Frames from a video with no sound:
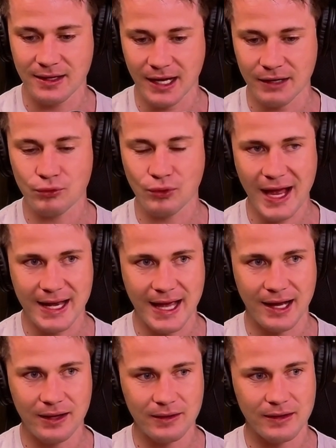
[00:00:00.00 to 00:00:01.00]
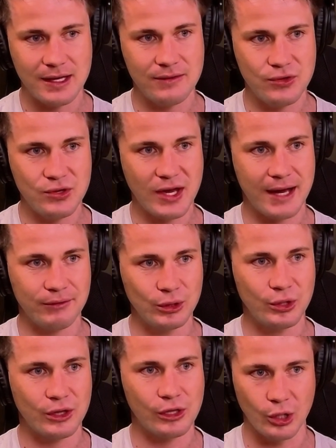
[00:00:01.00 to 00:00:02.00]
And right now, if you have a
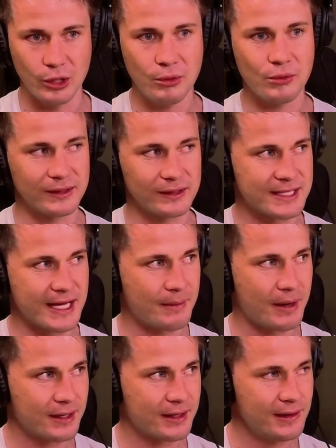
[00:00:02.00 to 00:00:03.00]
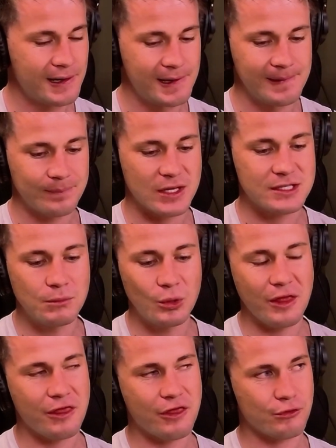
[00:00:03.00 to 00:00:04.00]
look at the global real estate market, it's
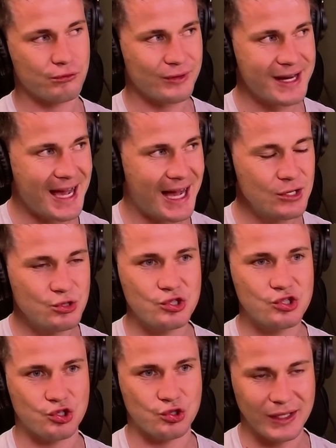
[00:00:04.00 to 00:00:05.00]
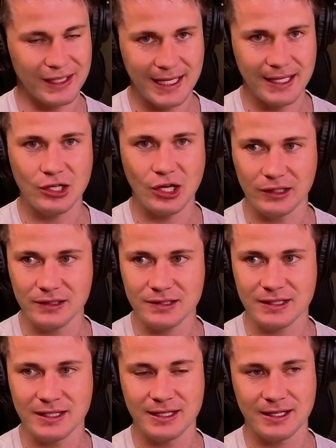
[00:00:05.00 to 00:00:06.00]
more than $300 trillion
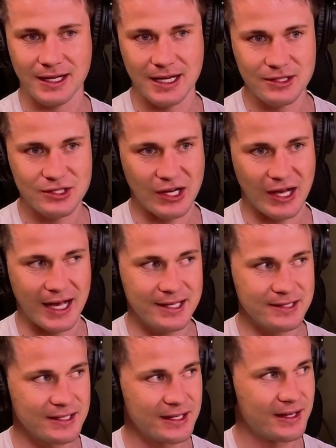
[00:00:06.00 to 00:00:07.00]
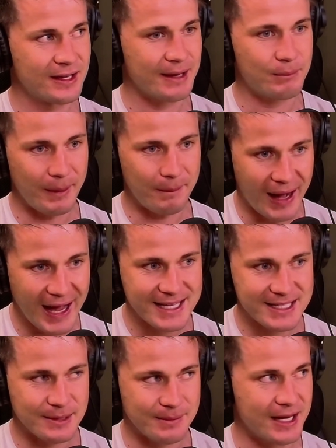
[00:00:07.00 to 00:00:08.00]
in size. And by my
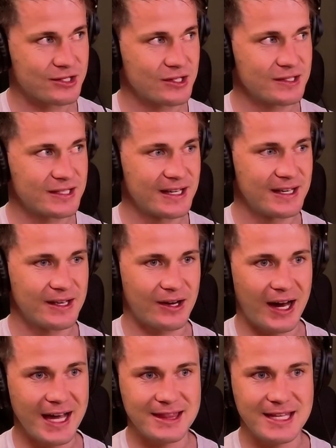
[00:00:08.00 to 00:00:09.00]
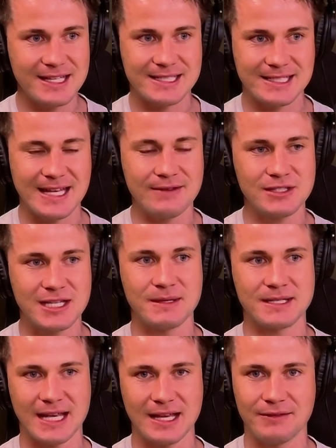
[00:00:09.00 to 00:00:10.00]
estimations, I think
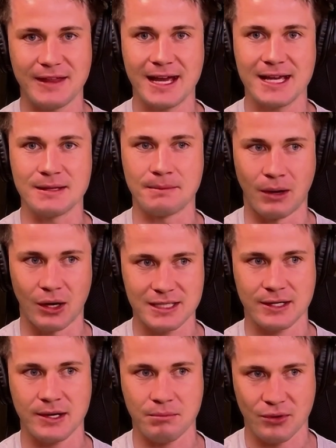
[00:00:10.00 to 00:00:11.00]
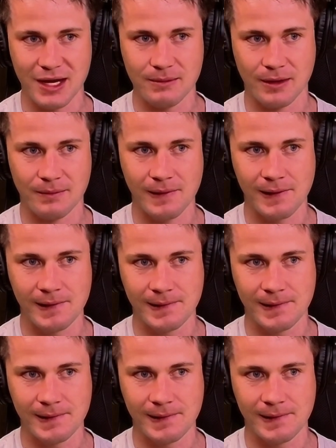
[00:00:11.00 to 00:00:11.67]
70% of that is a monetary premium.